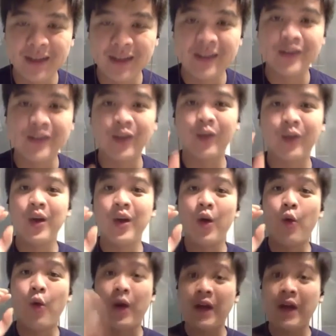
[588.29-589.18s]
So
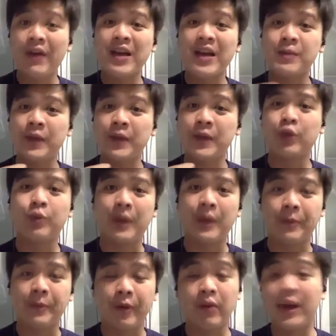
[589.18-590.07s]
whenever I speak to
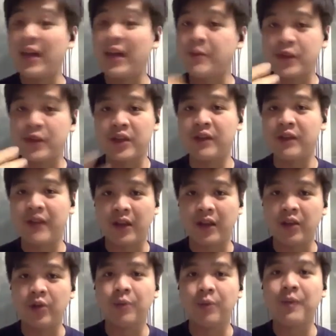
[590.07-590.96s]
people, especially if they're
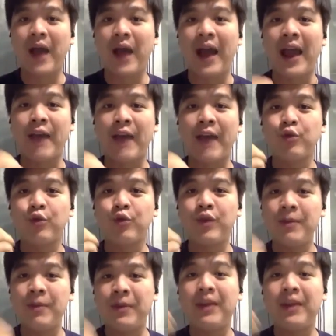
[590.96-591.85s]
new, I have to
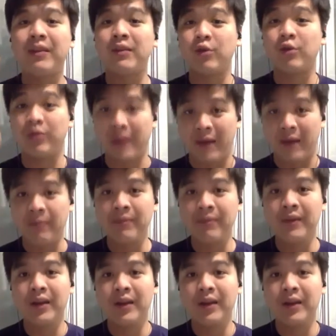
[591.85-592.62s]
repeat to them,